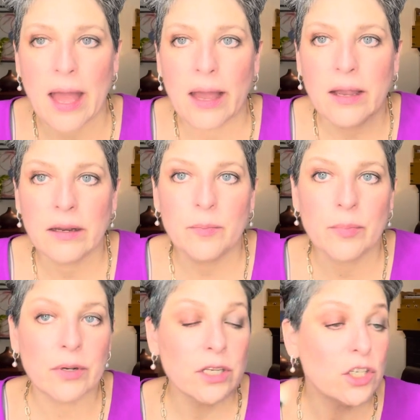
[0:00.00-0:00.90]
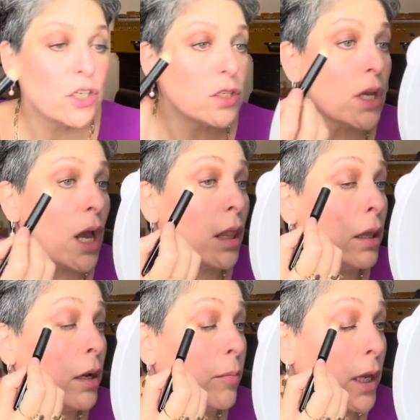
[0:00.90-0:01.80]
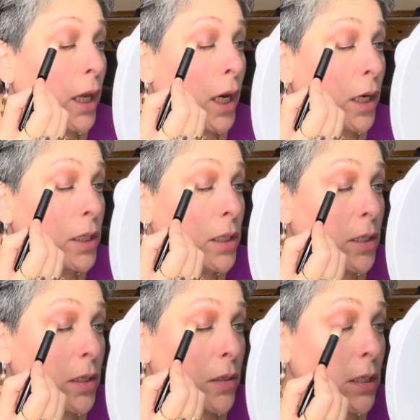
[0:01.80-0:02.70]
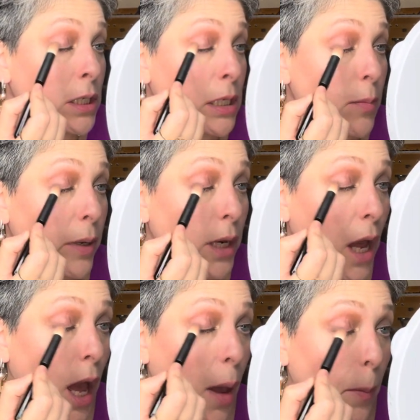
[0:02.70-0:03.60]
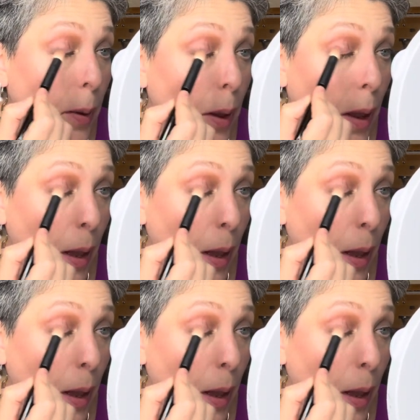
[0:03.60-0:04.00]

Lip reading: I'm gonna put it just a little bit here, just to deepen up